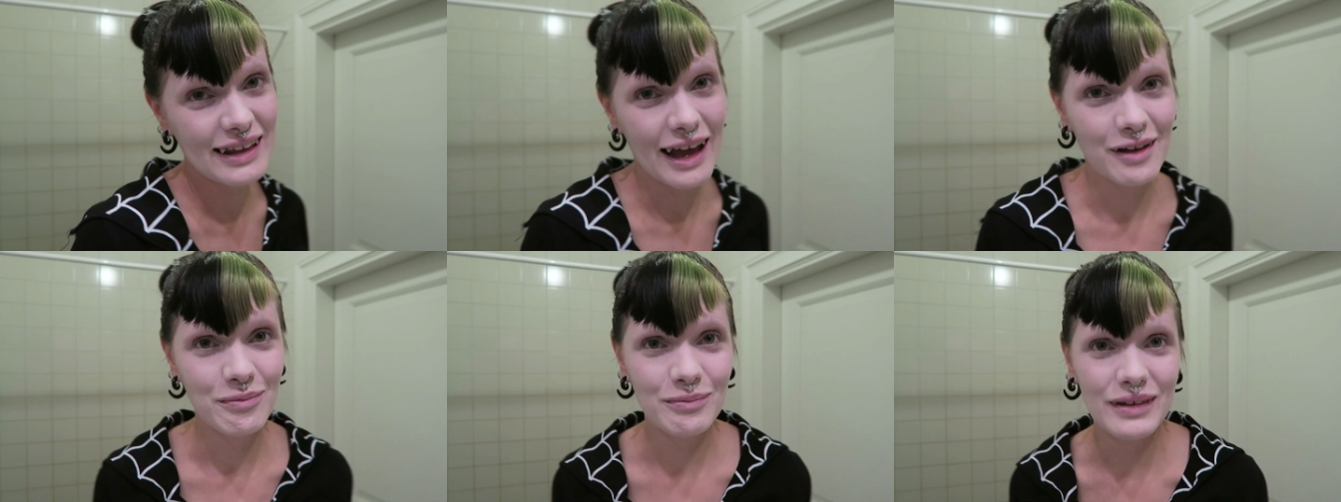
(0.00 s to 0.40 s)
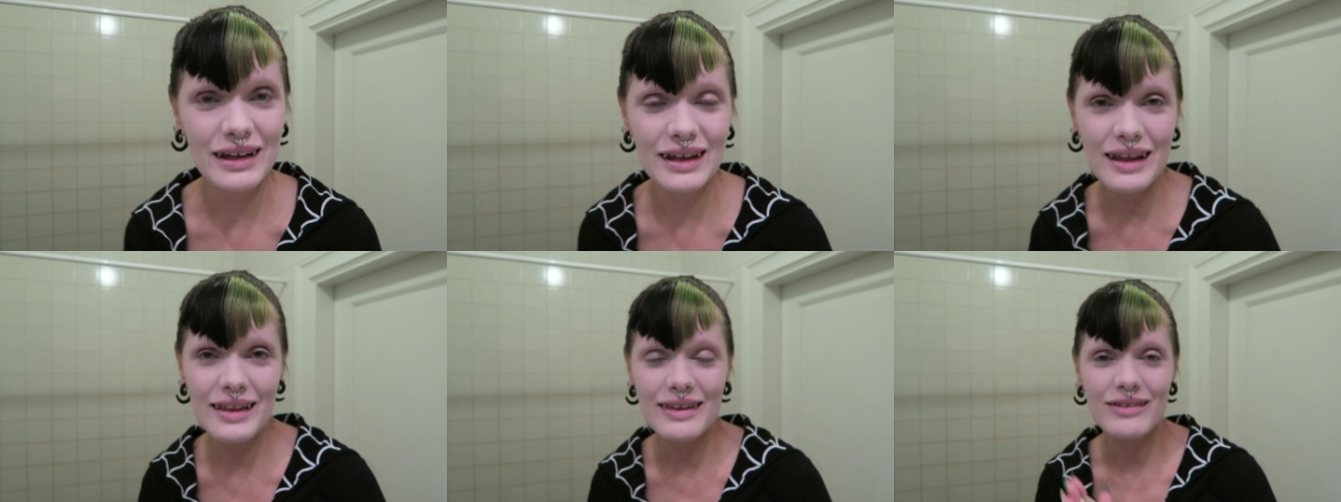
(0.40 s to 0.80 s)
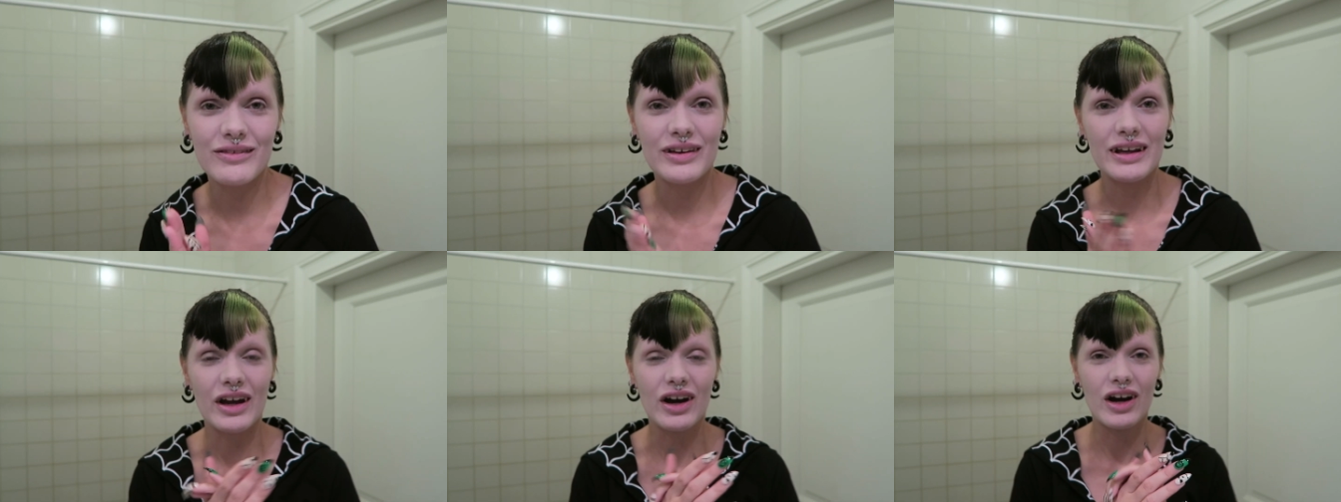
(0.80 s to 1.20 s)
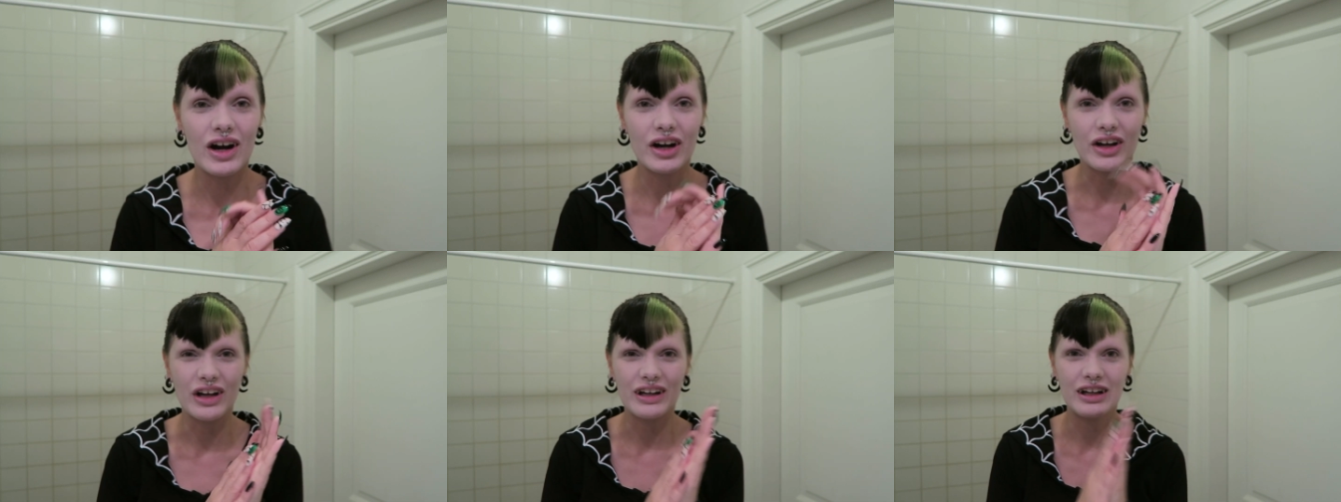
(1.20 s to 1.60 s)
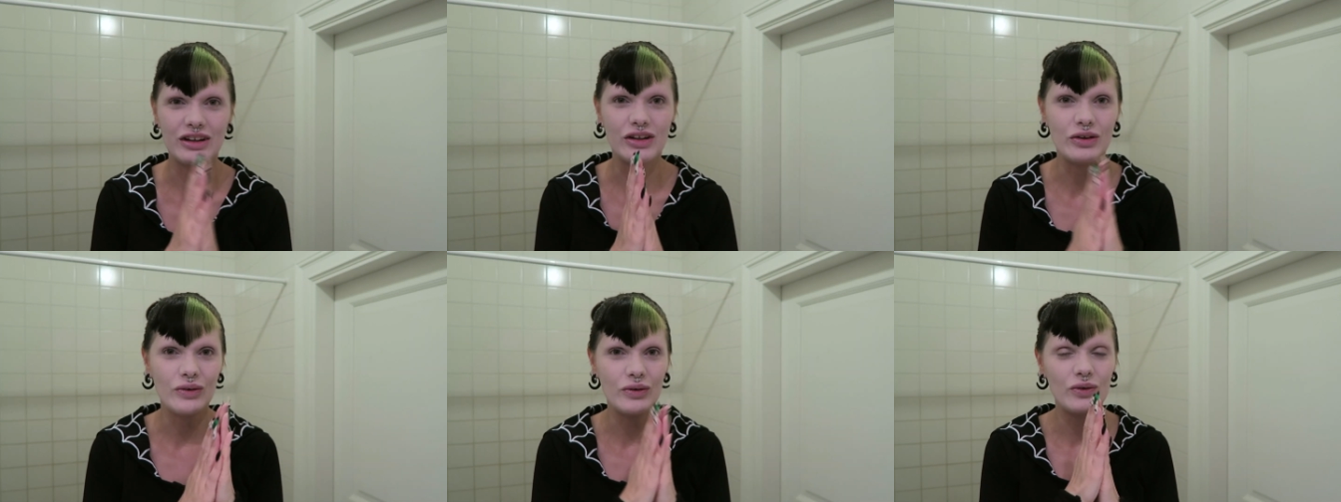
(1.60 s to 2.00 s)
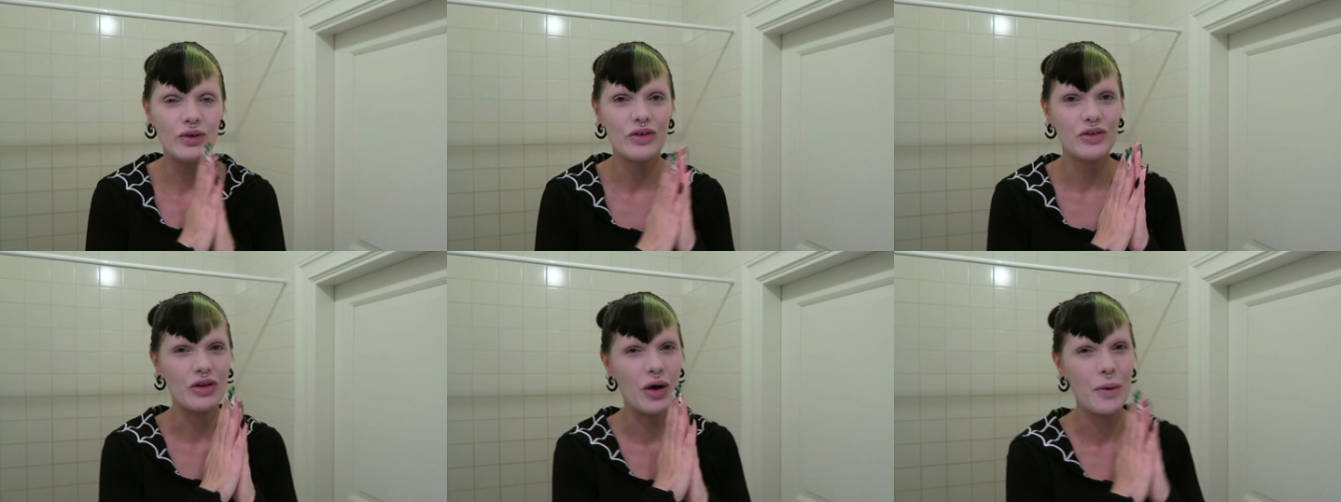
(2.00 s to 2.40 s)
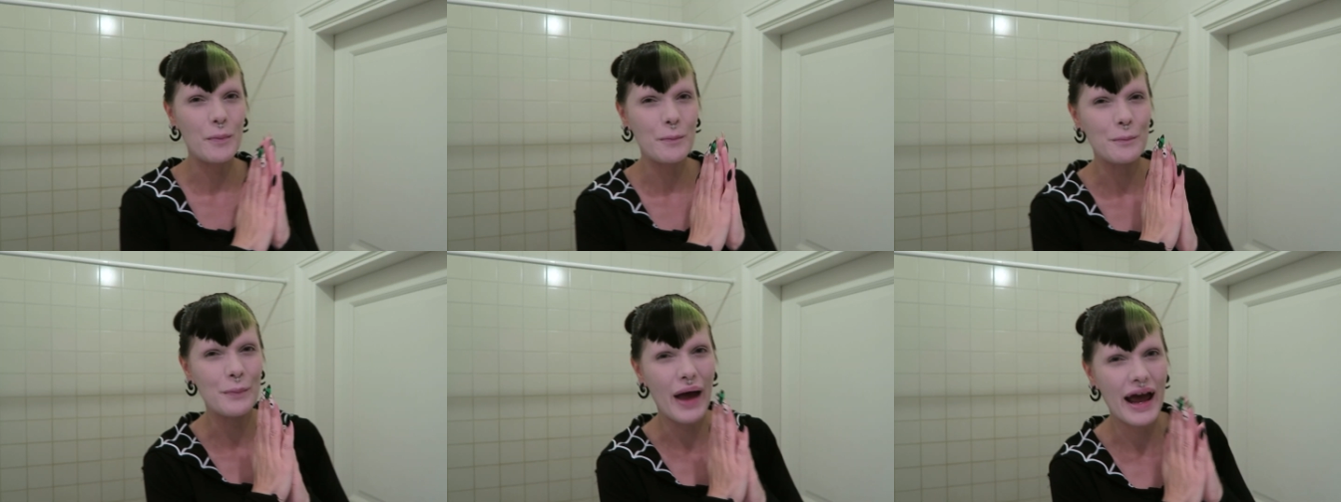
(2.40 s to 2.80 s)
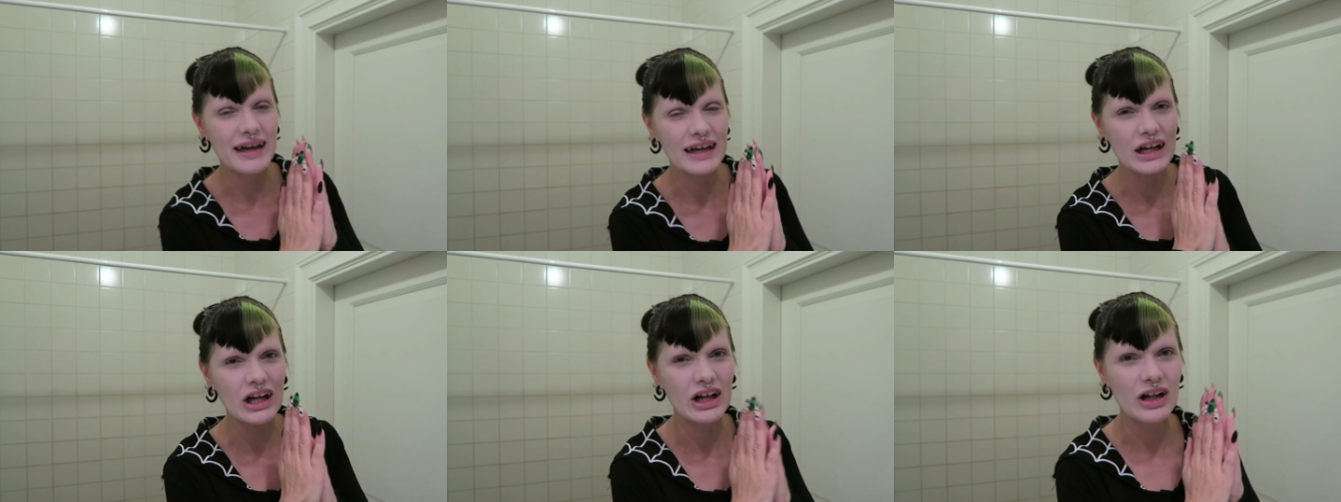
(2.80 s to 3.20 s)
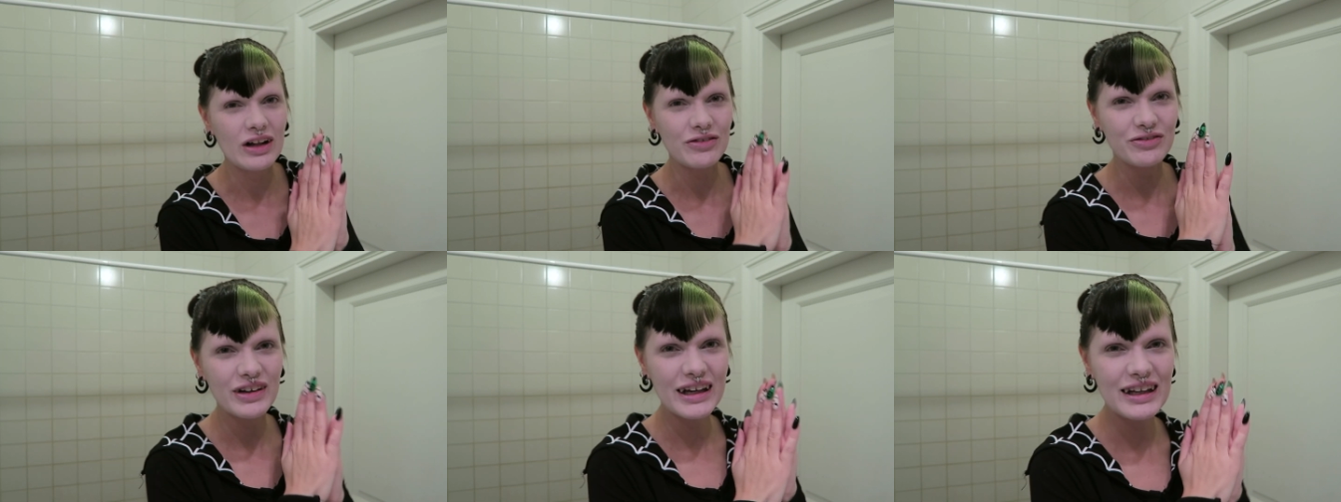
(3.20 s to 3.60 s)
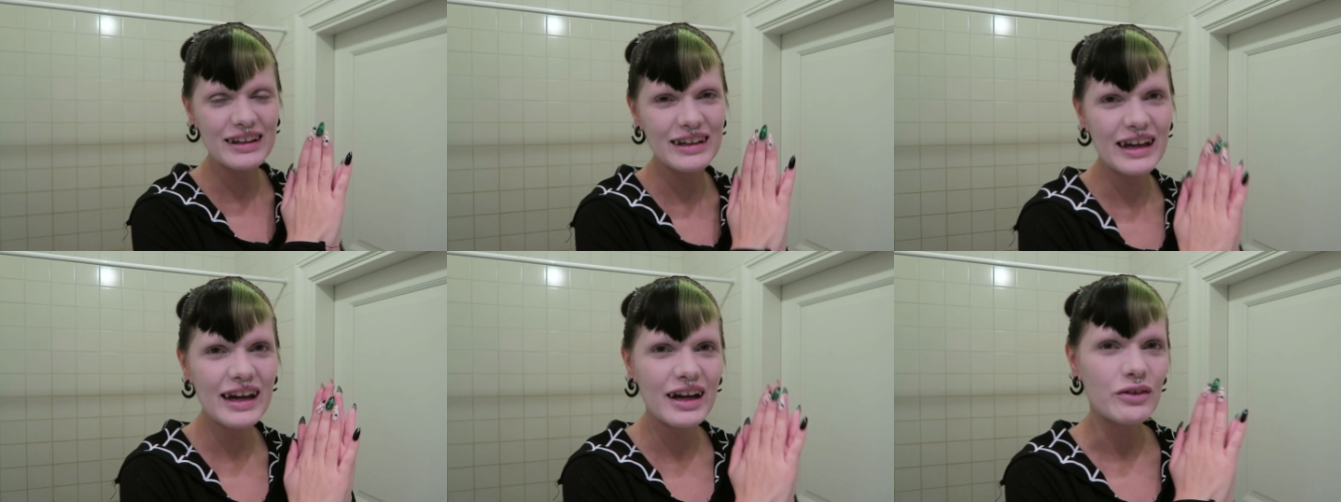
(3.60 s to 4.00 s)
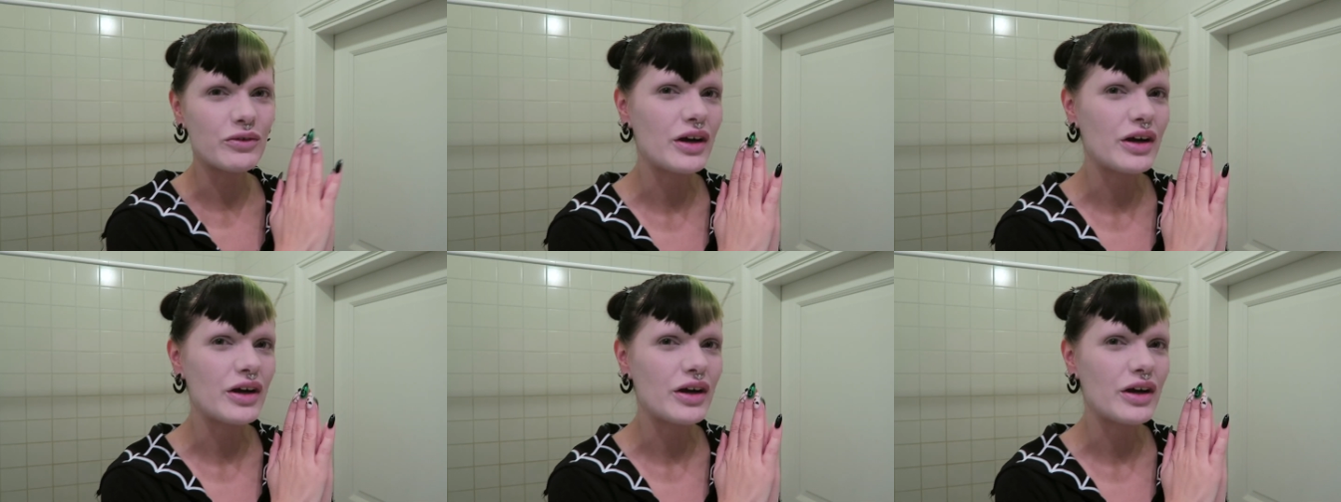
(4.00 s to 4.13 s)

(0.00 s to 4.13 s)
That means we are gonna do some magical things here.